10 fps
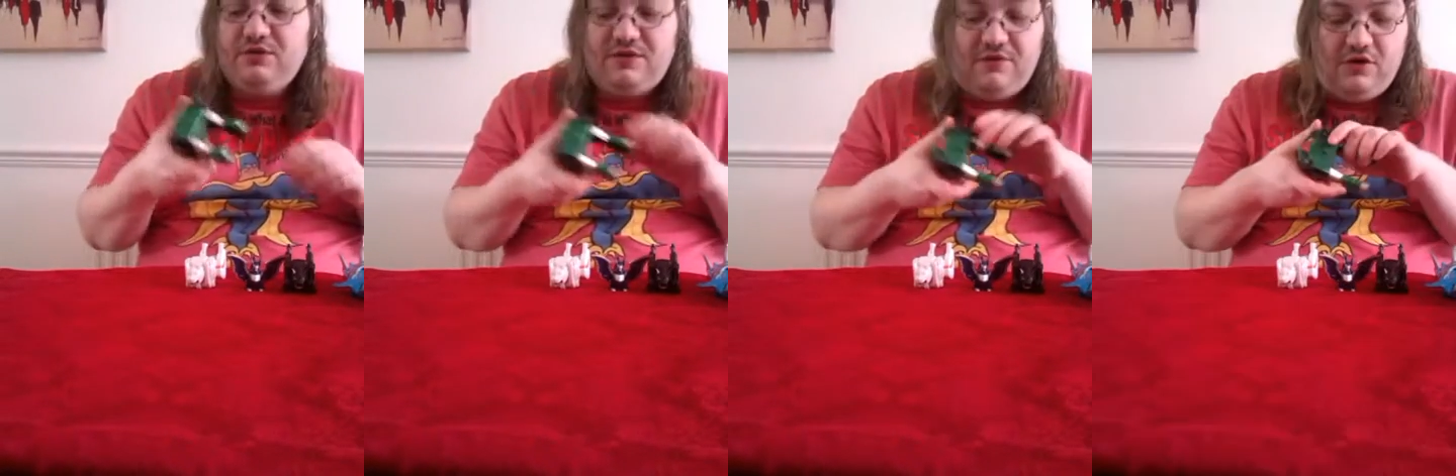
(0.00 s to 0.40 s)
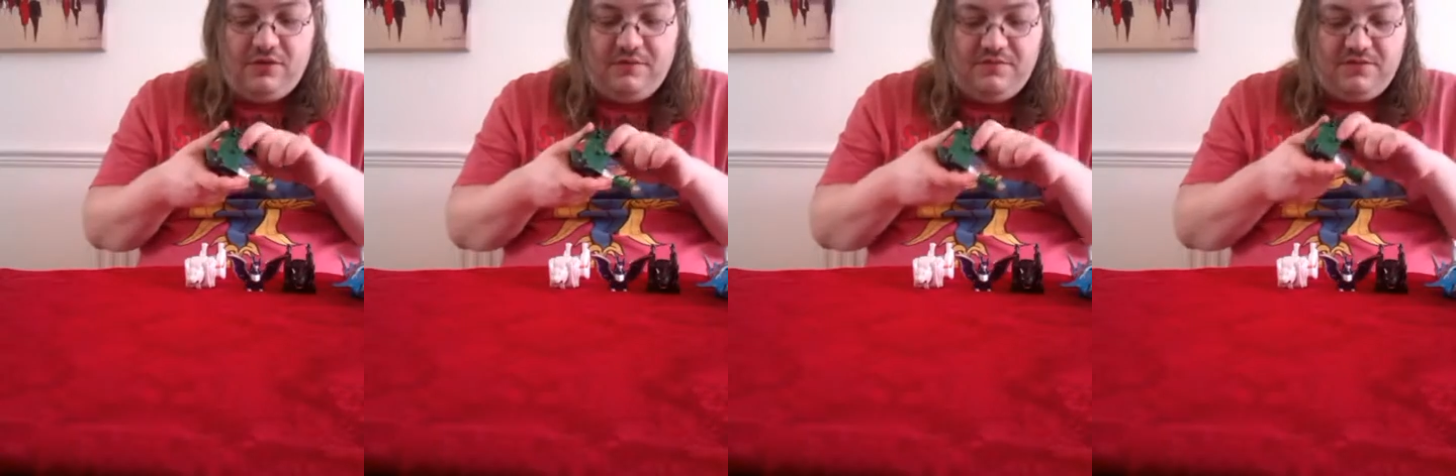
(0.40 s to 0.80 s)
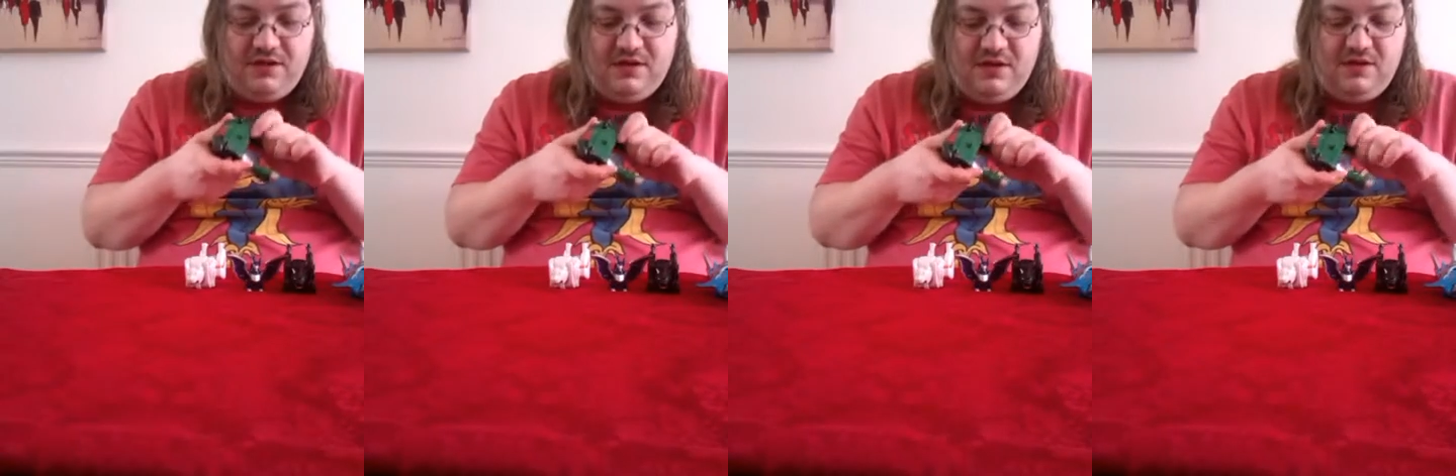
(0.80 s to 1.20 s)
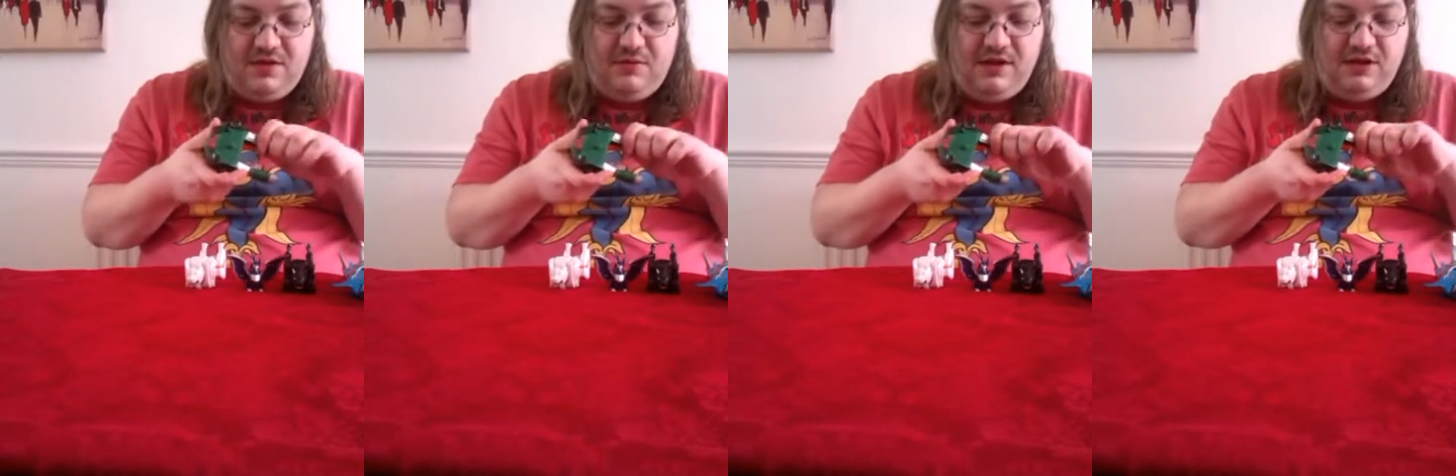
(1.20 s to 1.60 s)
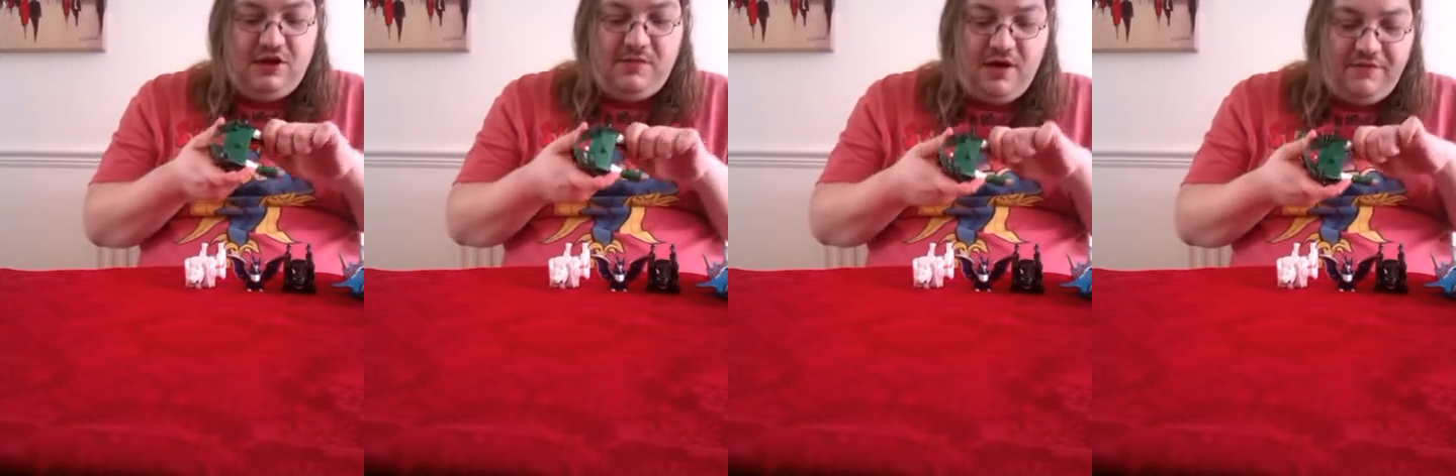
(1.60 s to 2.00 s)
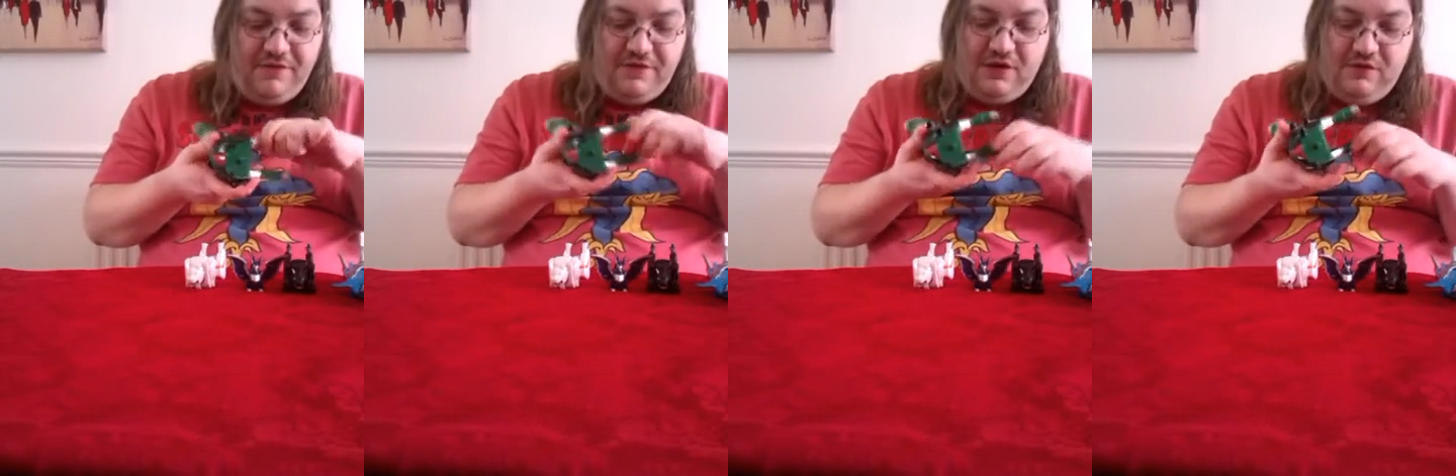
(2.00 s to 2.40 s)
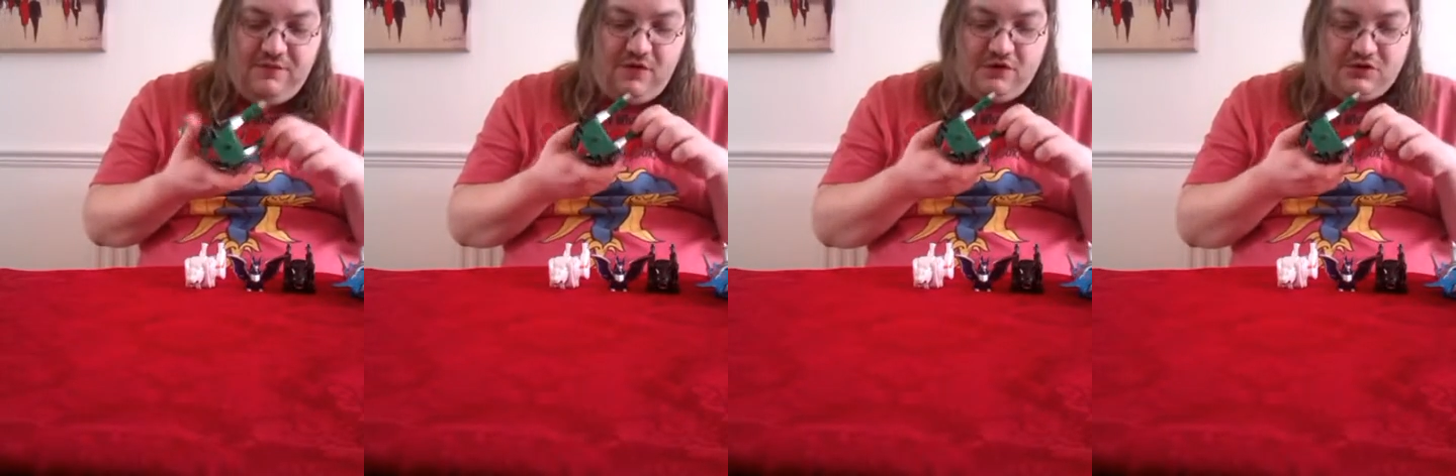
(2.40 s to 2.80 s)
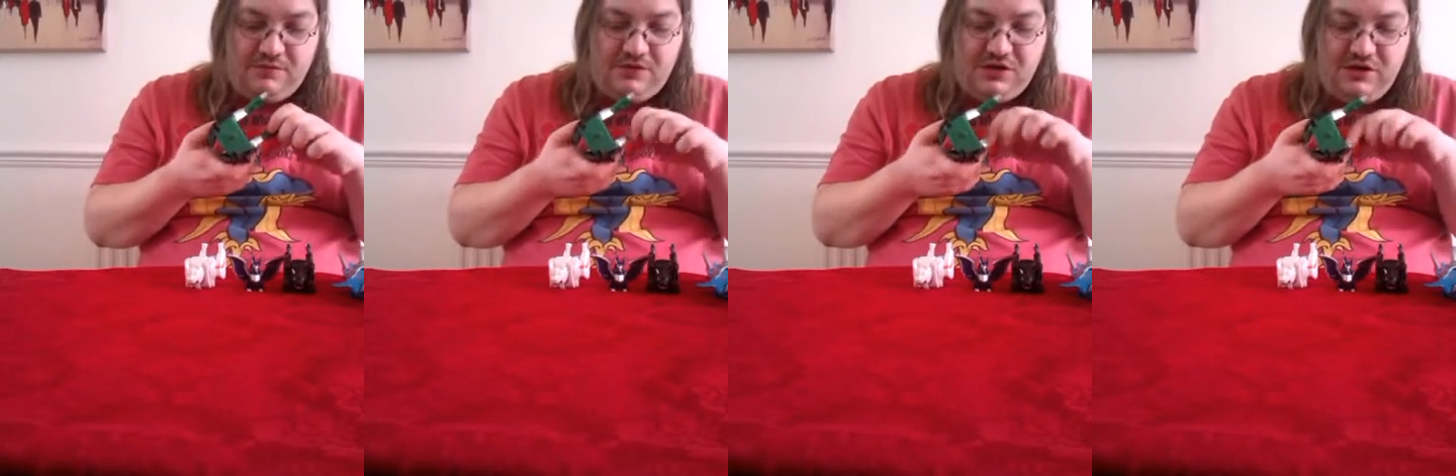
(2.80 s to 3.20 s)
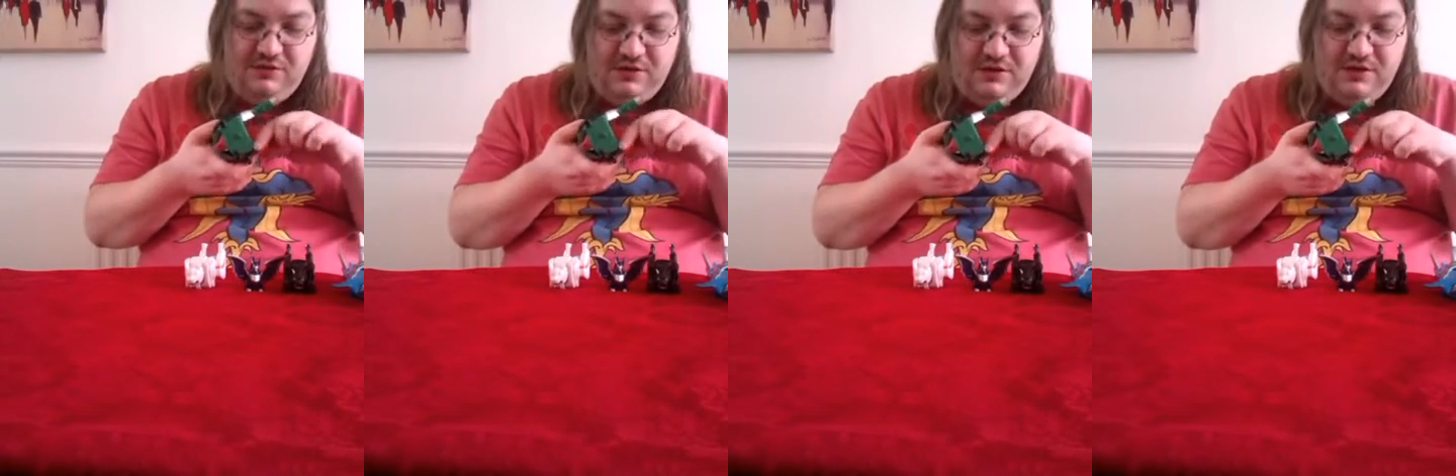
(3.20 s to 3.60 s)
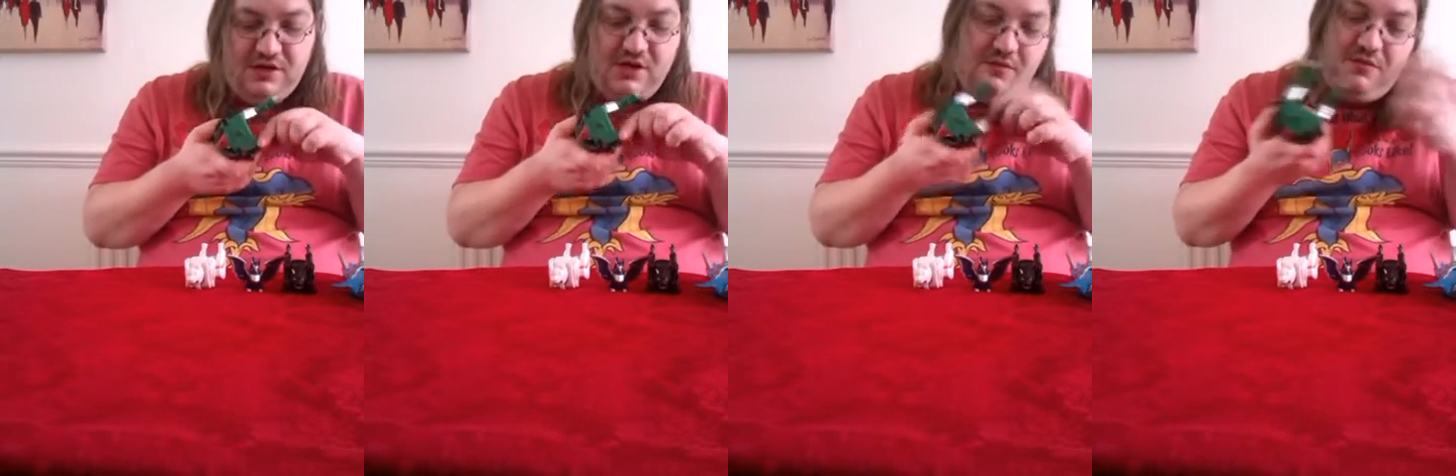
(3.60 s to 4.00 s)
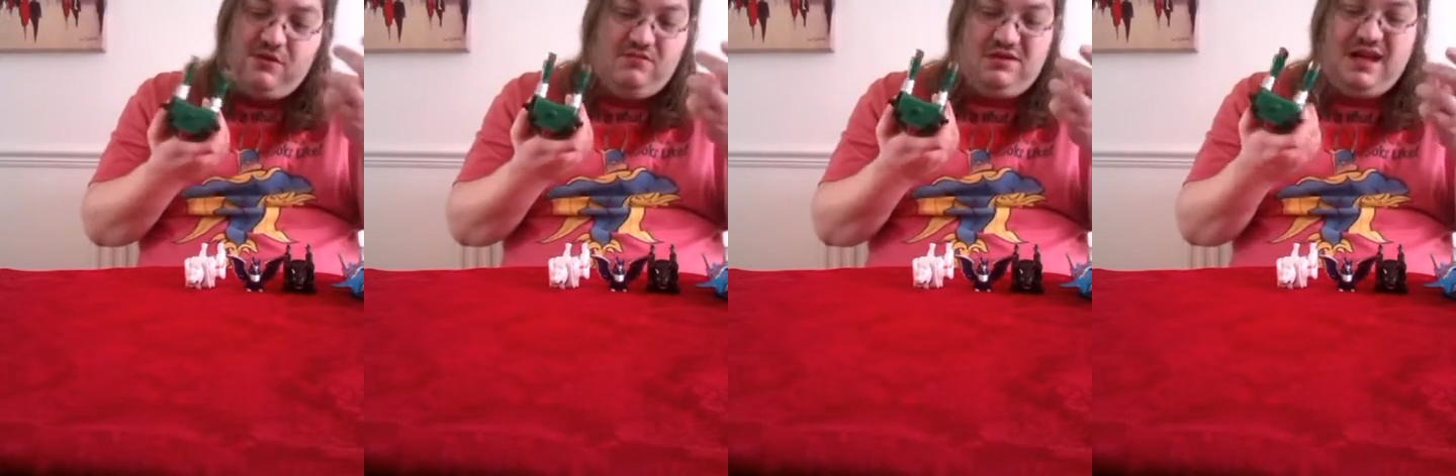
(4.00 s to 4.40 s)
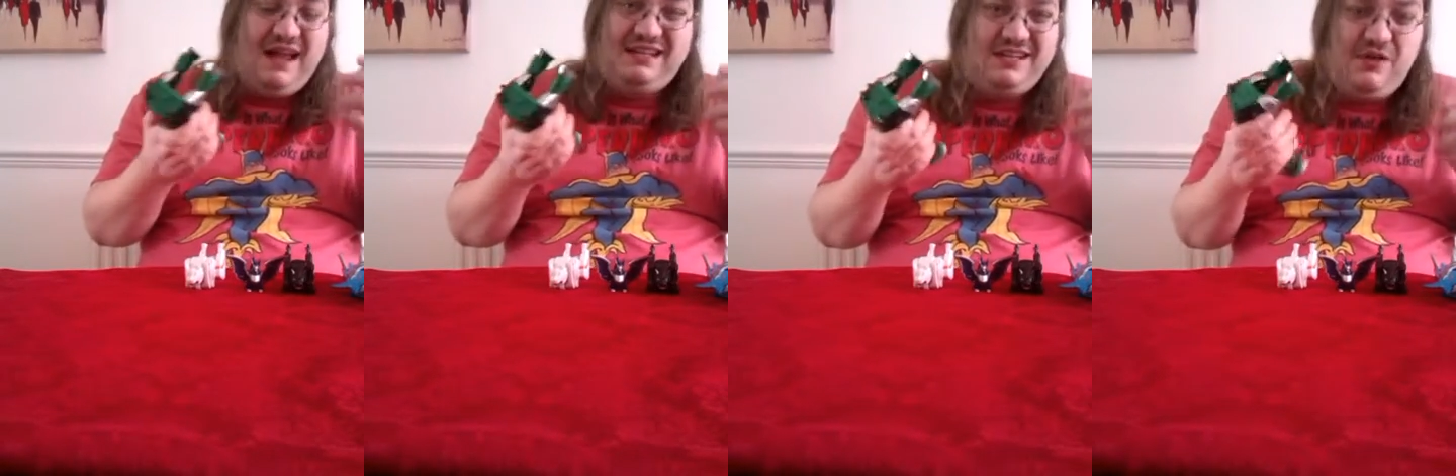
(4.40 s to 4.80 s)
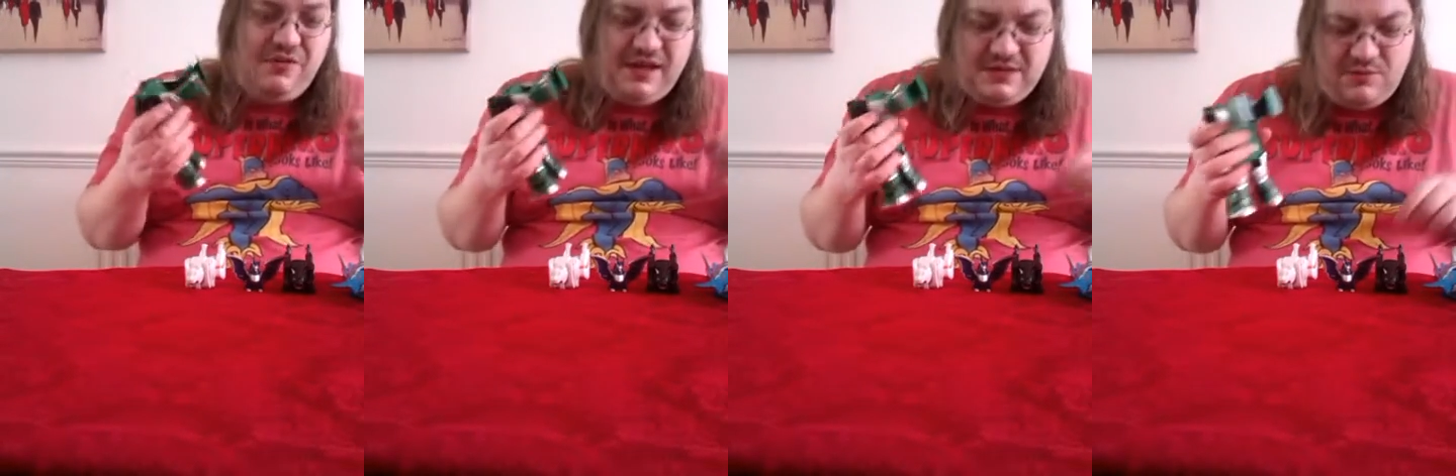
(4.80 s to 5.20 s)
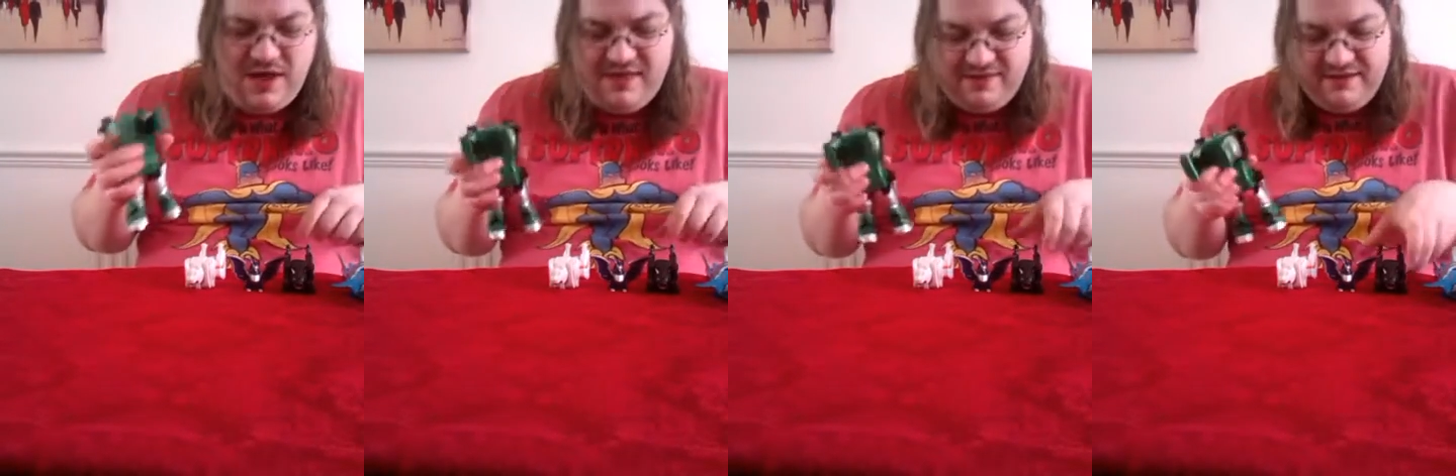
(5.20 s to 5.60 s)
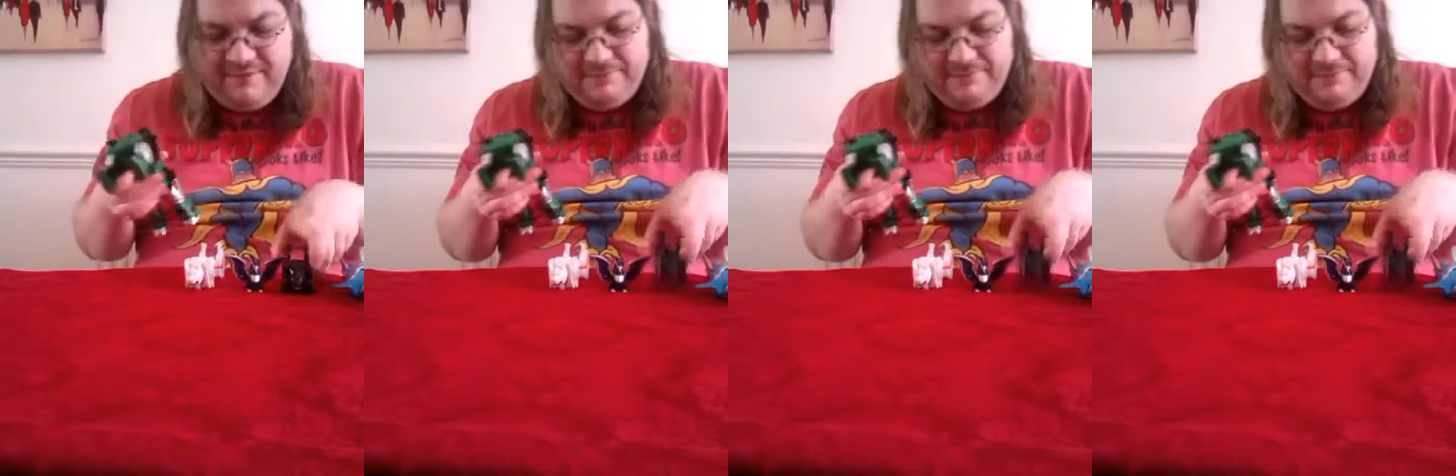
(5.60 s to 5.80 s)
for them. They will come off if you force them to, but I don't think it's worth it.